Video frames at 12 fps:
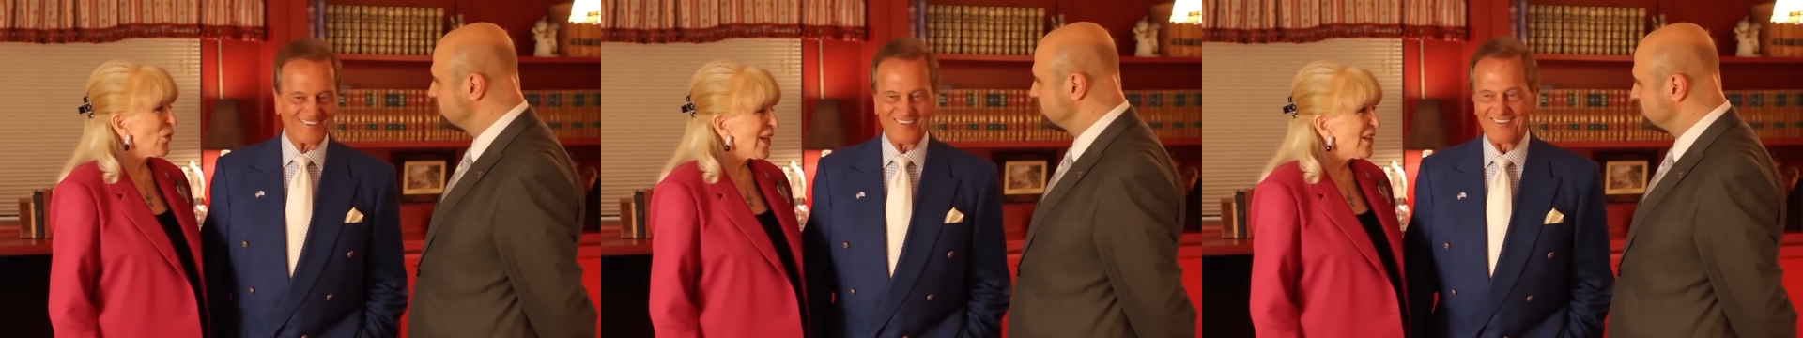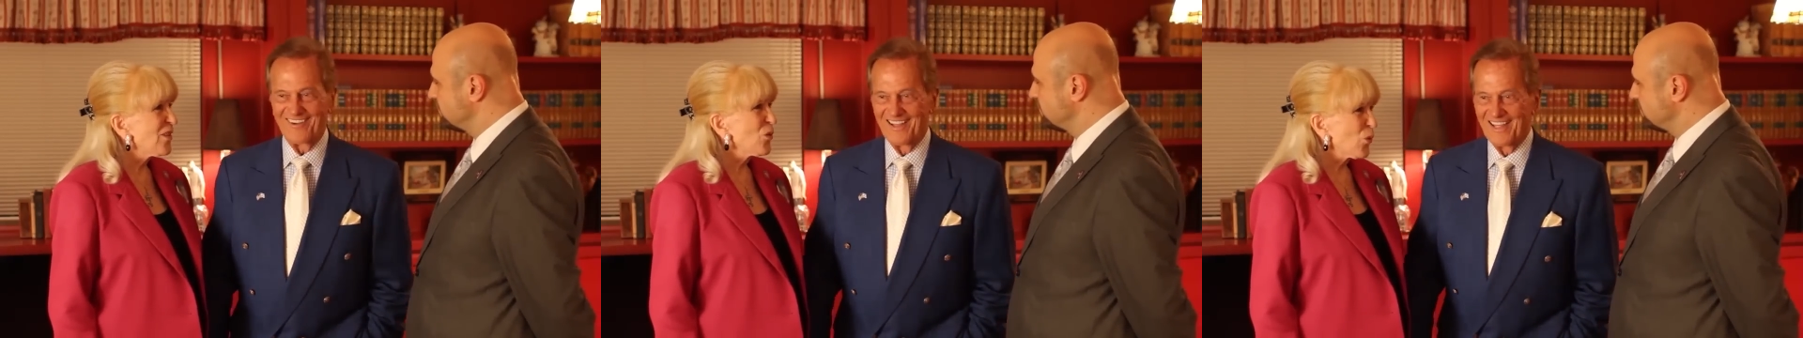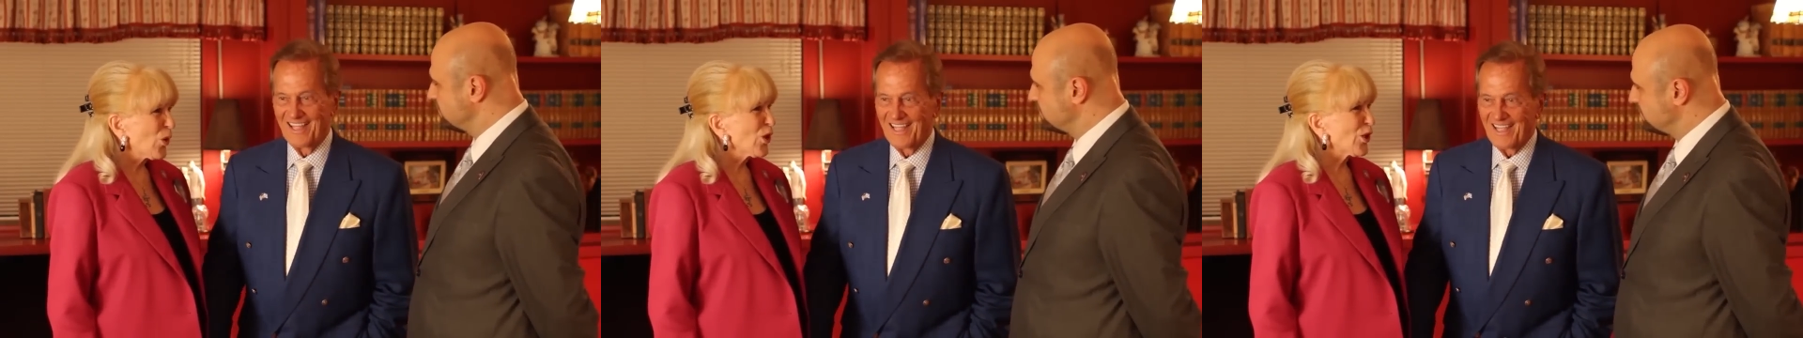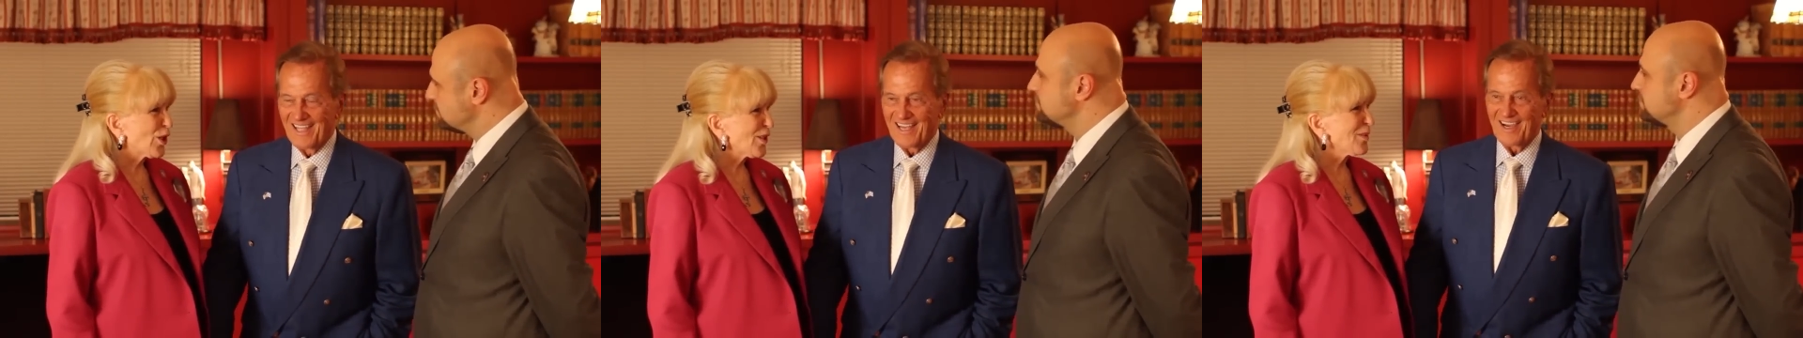Speaker 1: you know, Read the
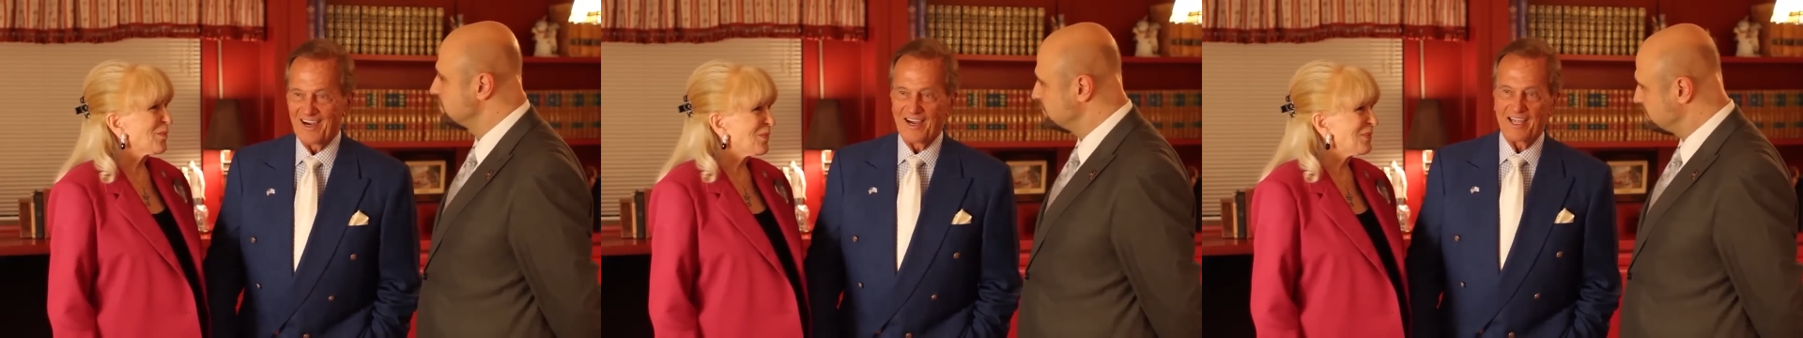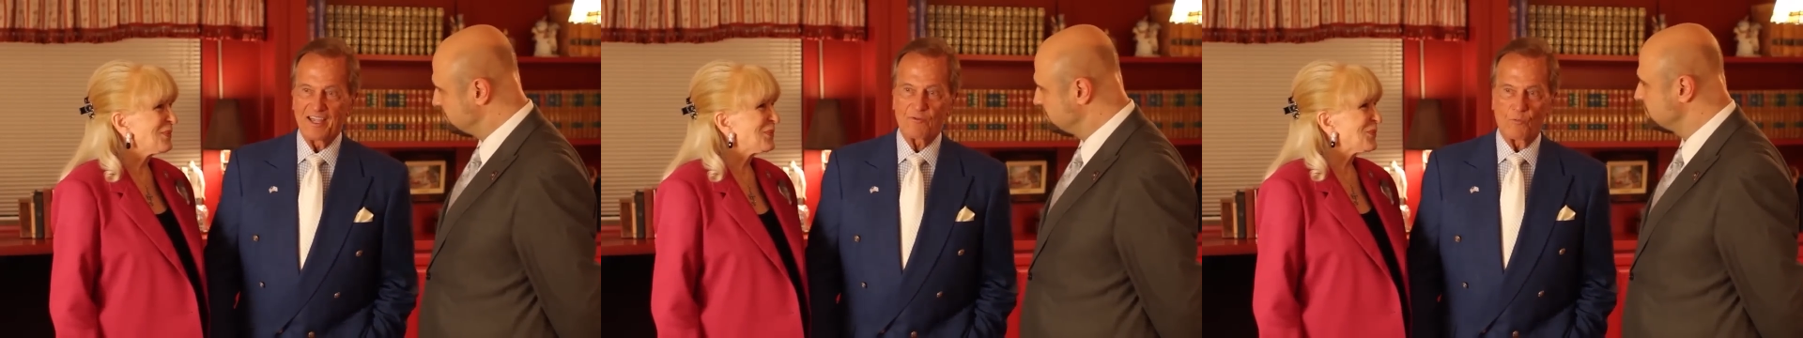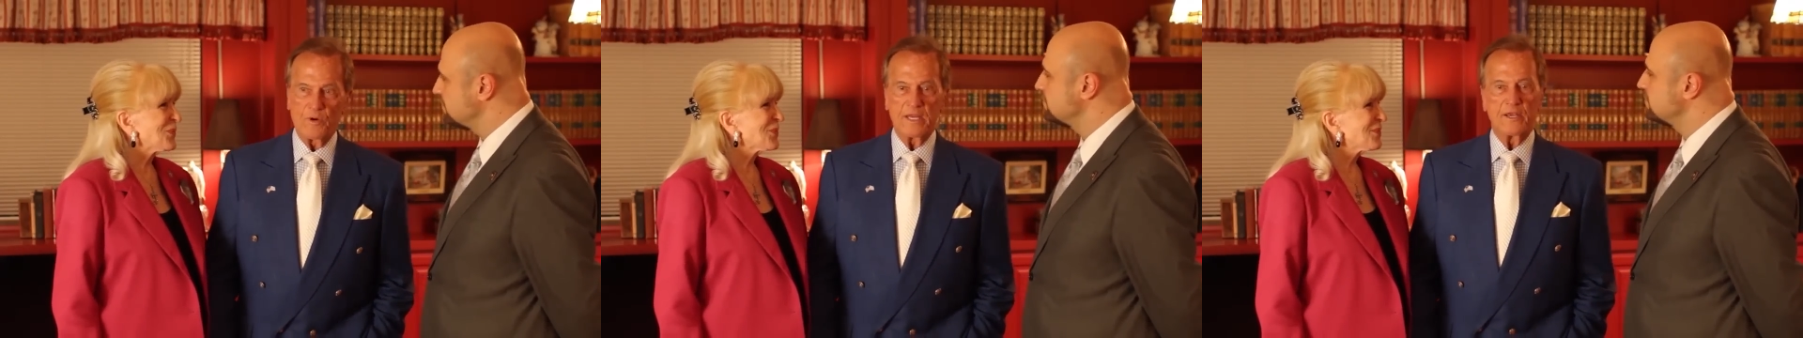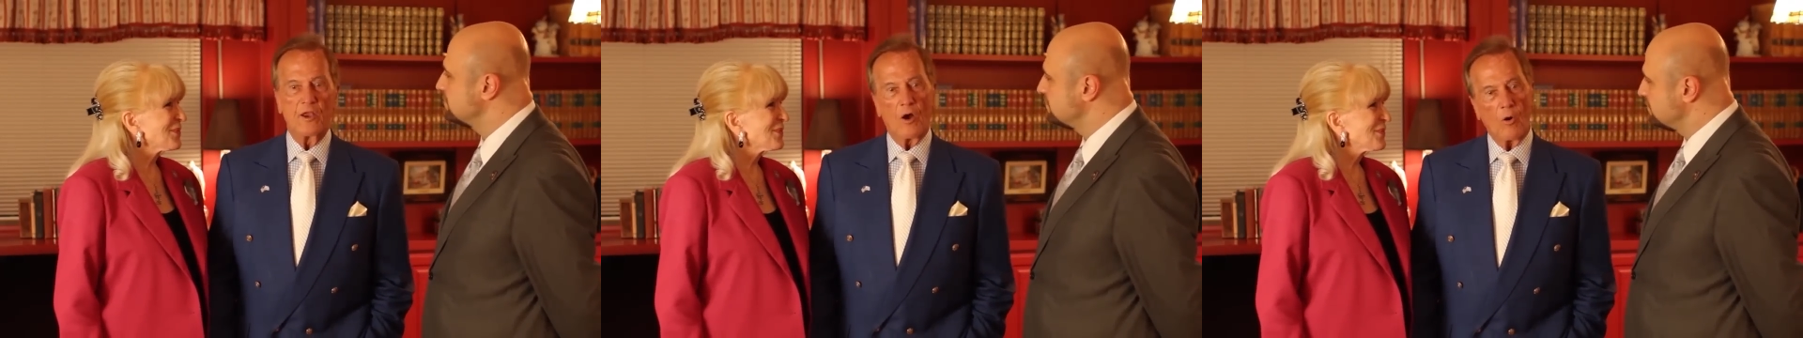Word. Uh, if mm-hmm. we
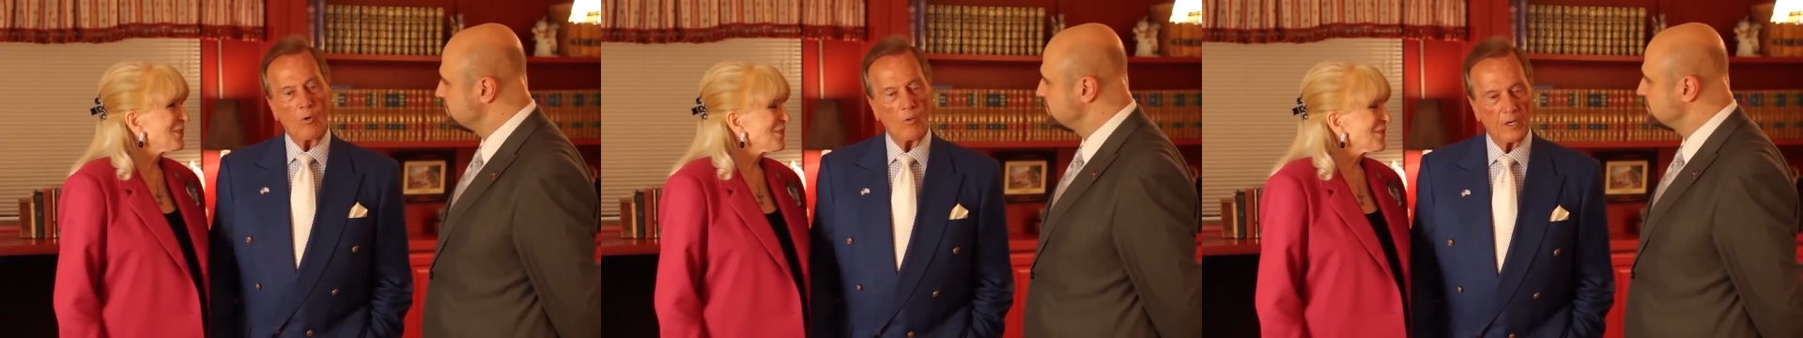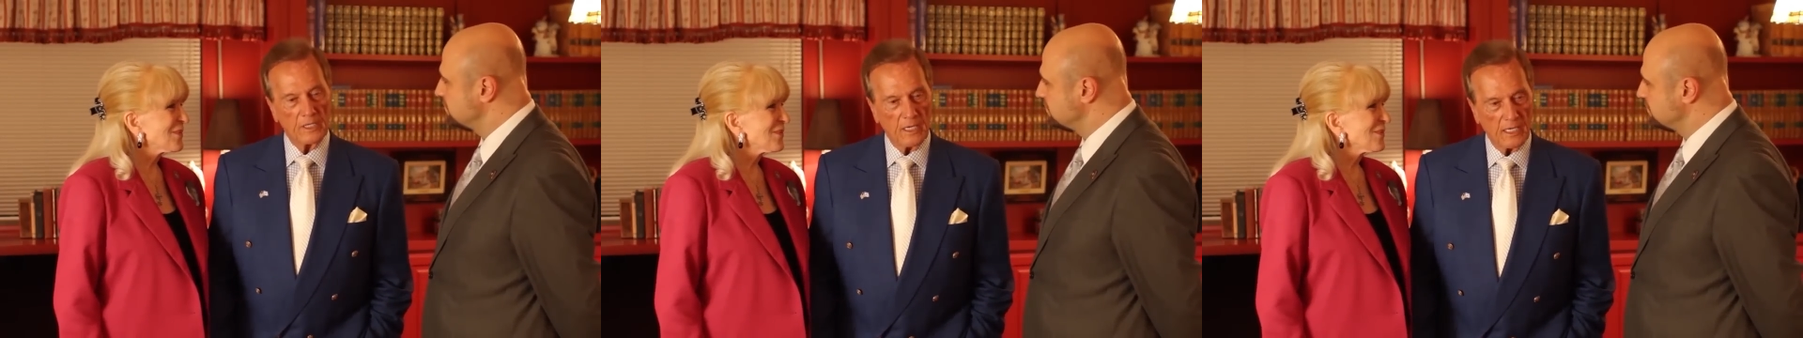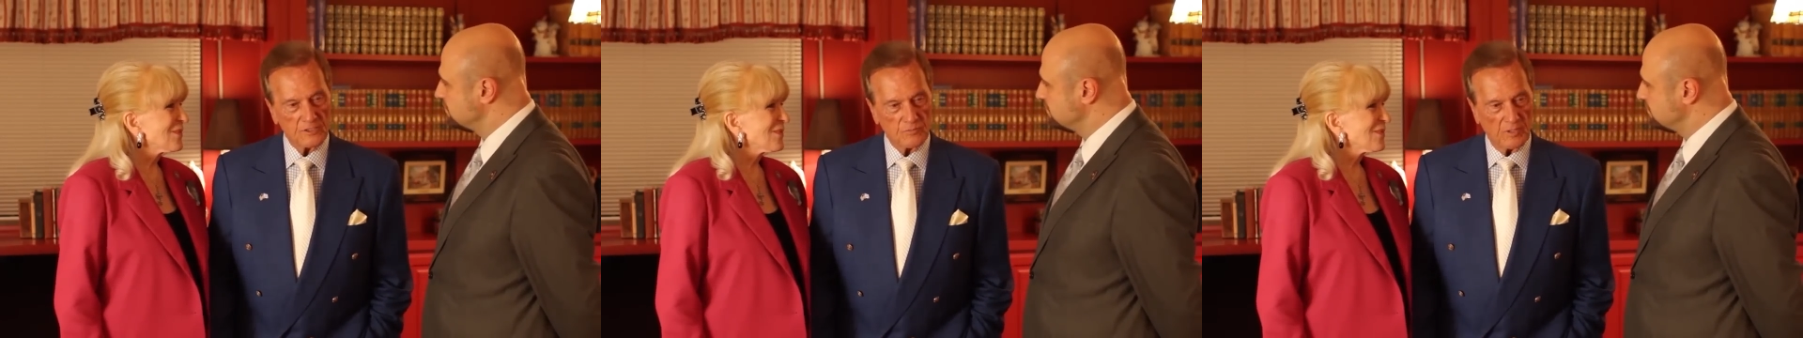know what God's